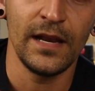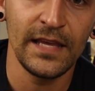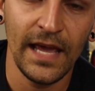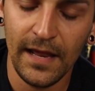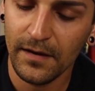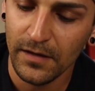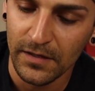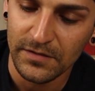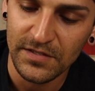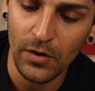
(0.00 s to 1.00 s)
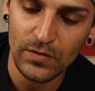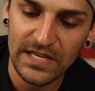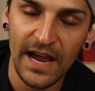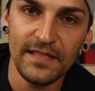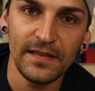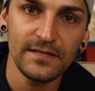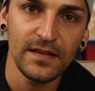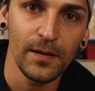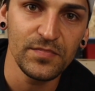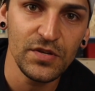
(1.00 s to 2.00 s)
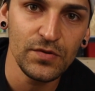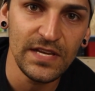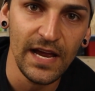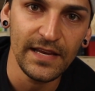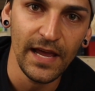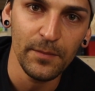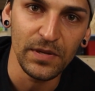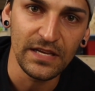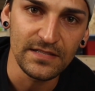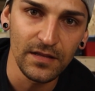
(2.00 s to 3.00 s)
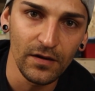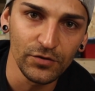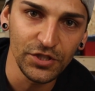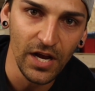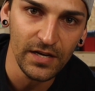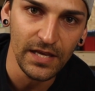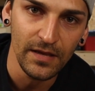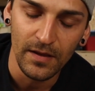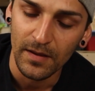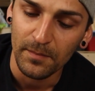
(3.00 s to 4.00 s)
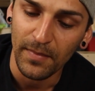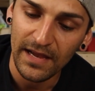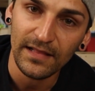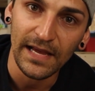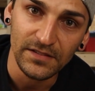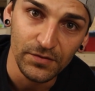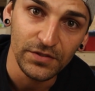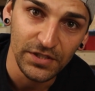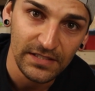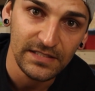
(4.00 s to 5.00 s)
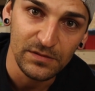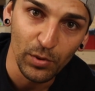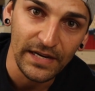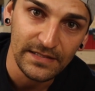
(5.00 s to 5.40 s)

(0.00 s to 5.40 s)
again, don't tighten this up too tight yet because little Johnny might like to adjust his brakes